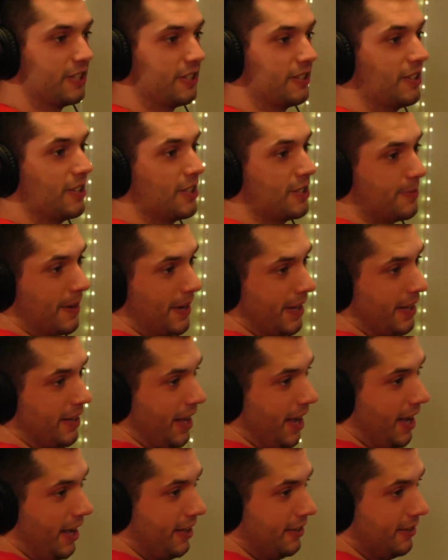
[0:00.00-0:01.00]
Speaking of
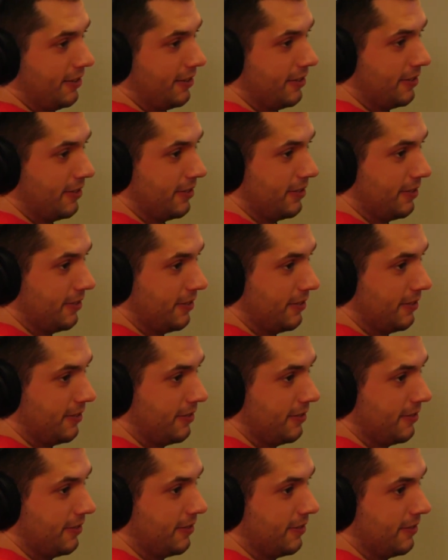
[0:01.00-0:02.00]
that,
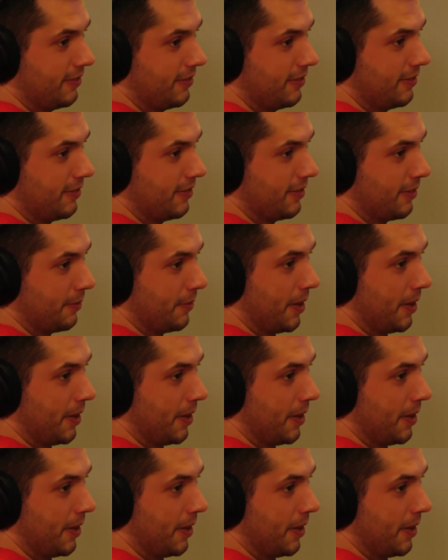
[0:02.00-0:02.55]
we gotta